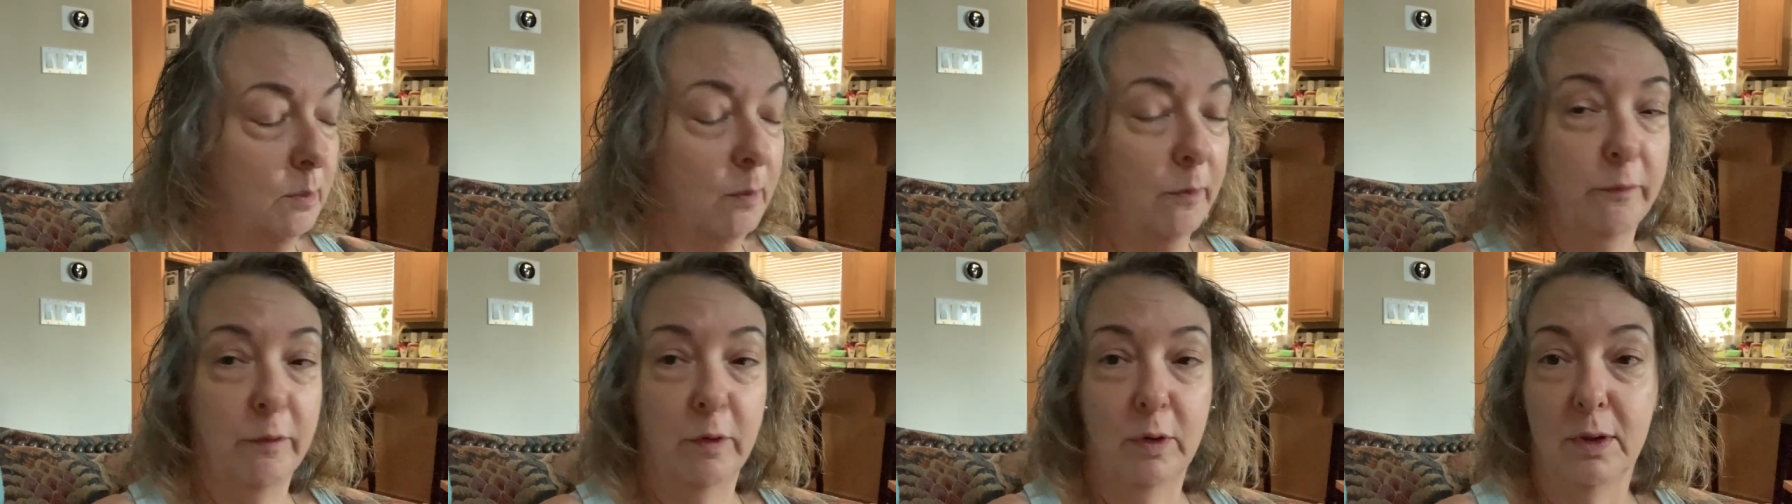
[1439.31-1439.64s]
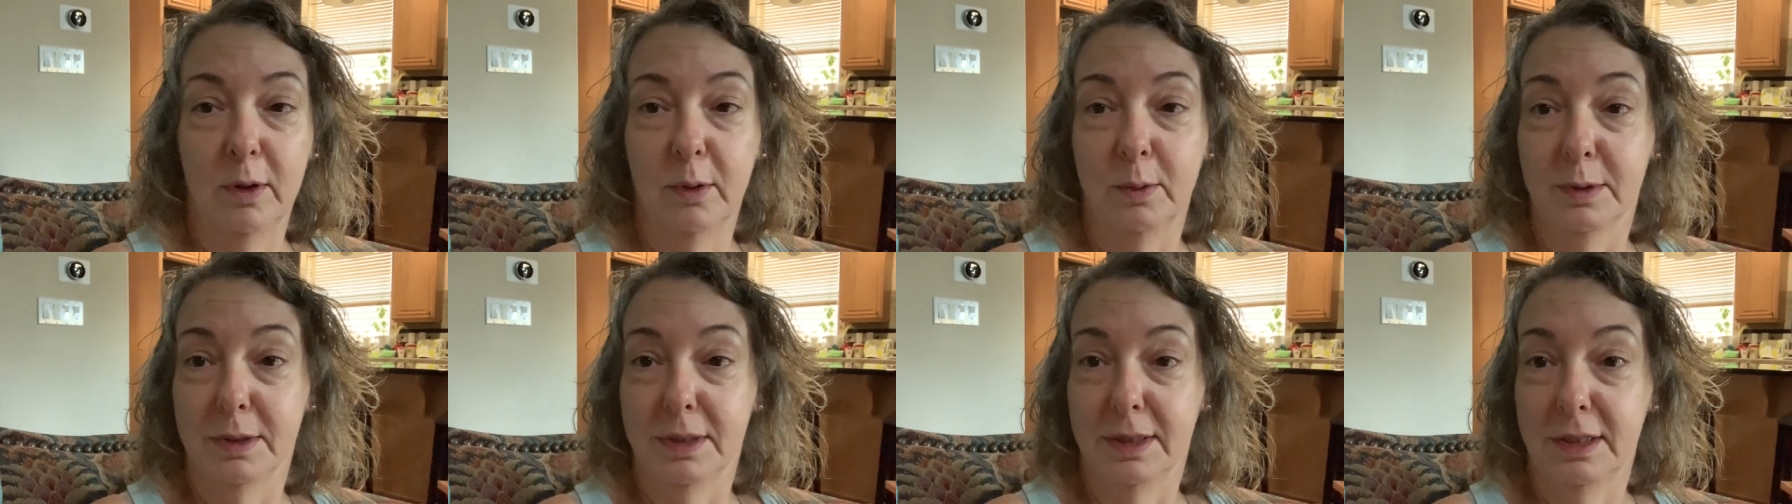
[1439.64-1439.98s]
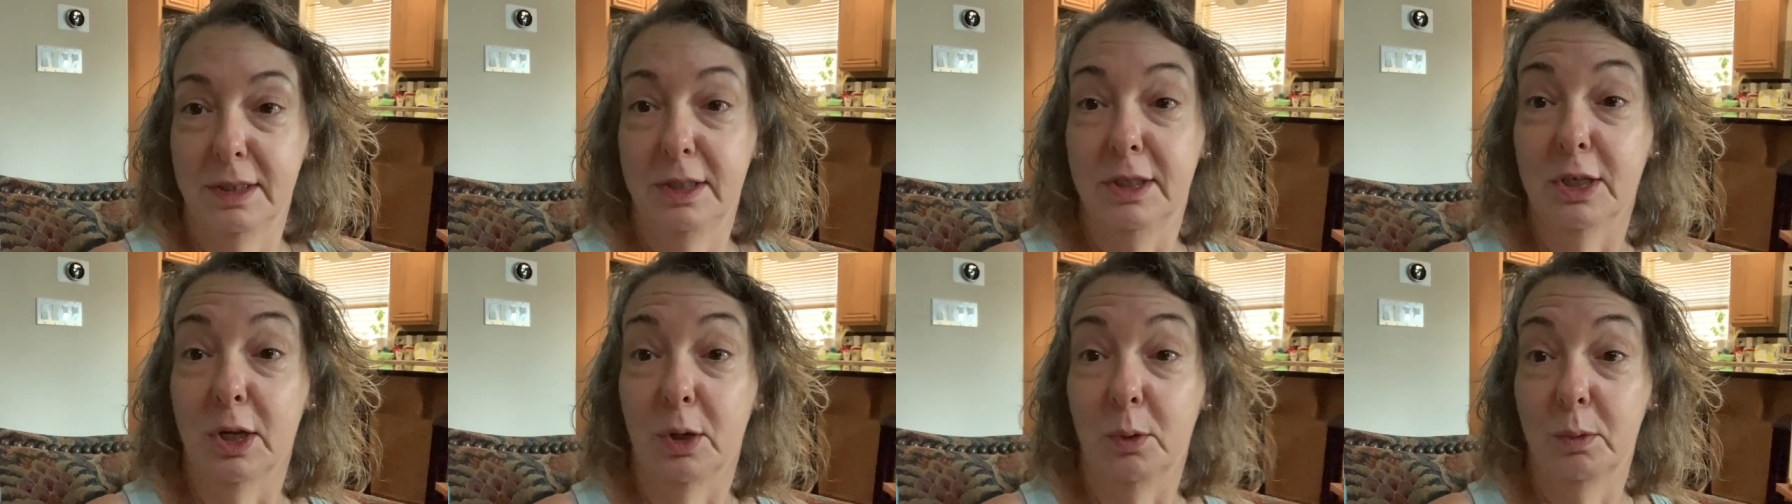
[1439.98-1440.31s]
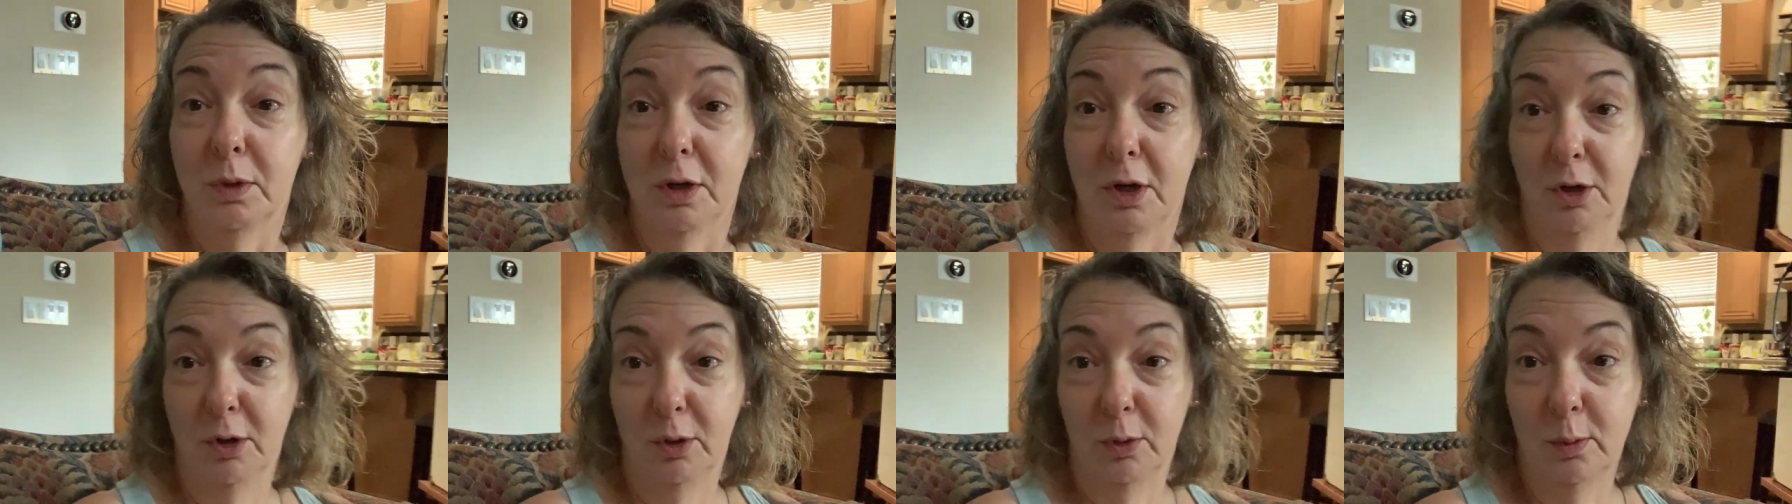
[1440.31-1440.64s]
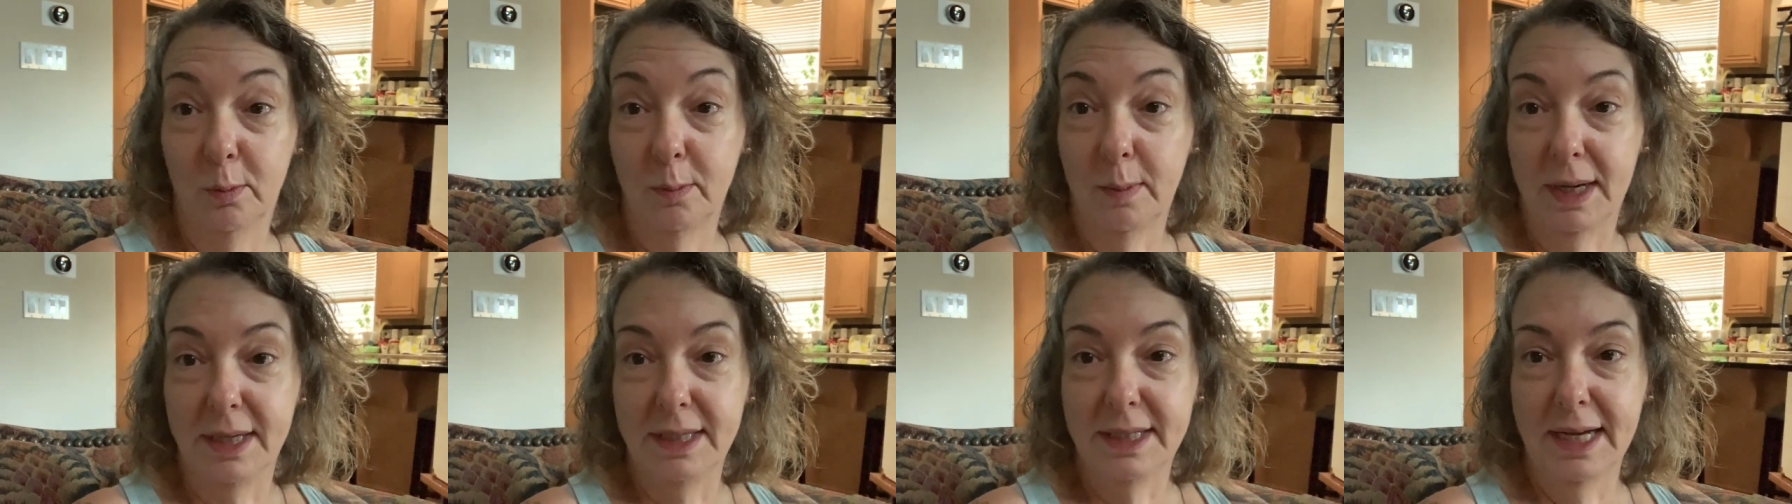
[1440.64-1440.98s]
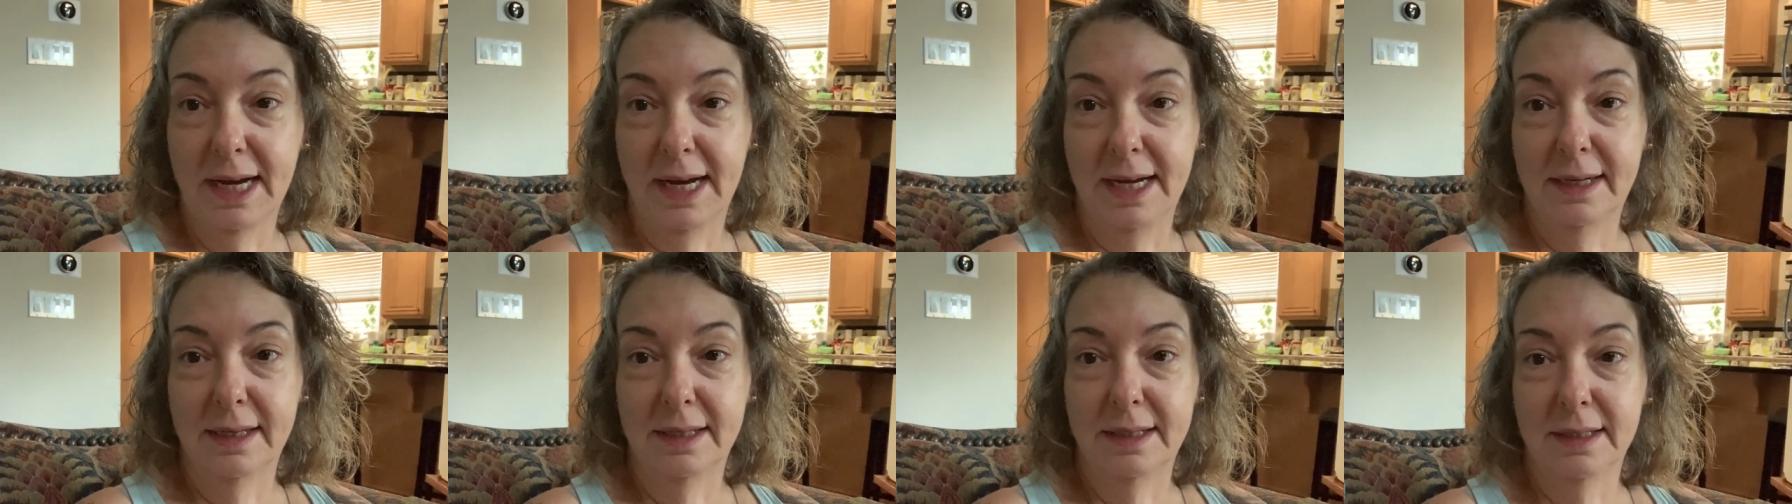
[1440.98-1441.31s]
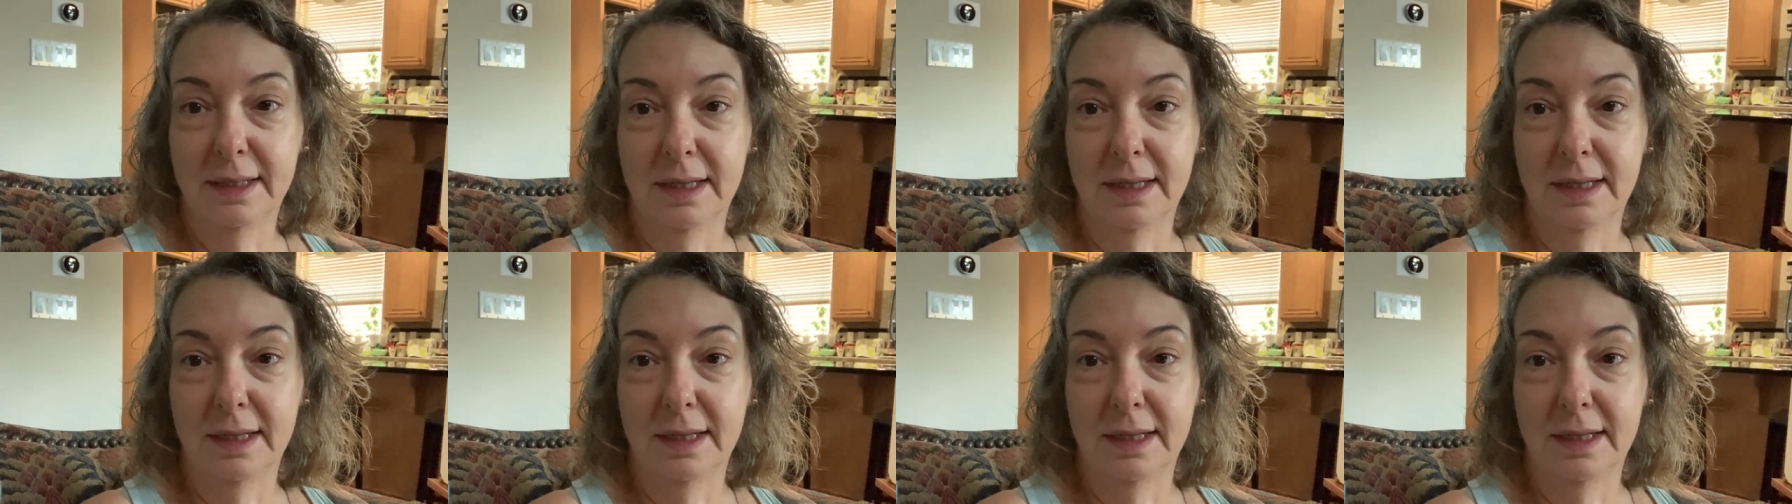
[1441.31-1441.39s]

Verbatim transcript: For those that don't know, my dad is